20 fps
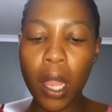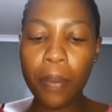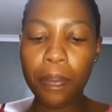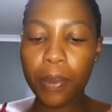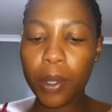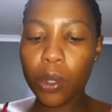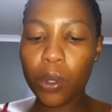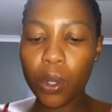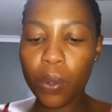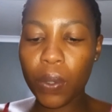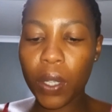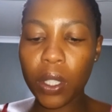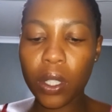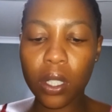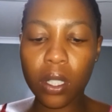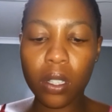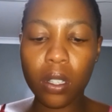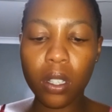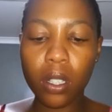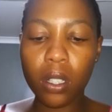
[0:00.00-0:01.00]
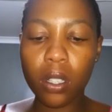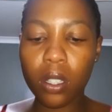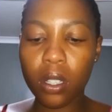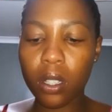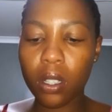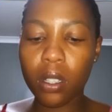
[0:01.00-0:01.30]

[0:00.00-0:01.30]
between what's good